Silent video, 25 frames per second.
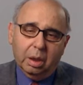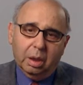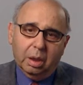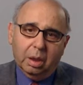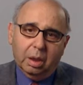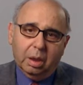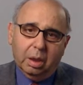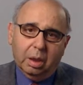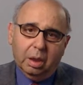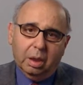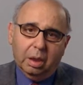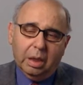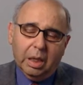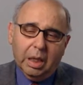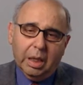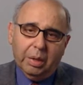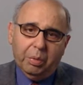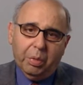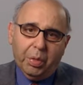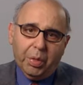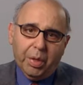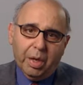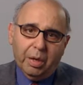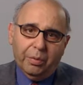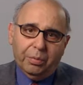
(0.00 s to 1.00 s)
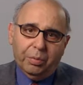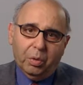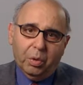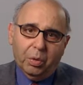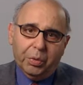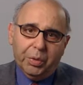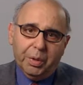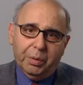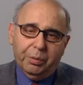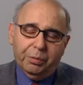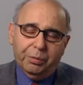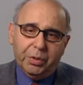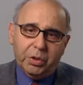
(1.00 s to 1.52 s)
Uh, and therefore,
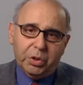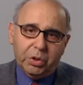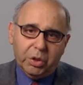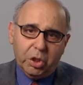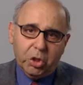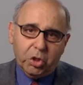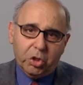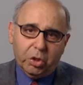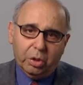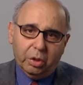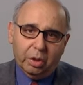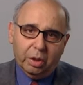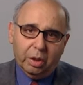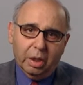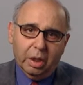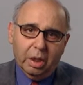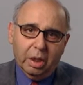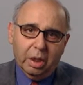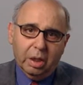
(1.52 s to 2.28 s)
the physician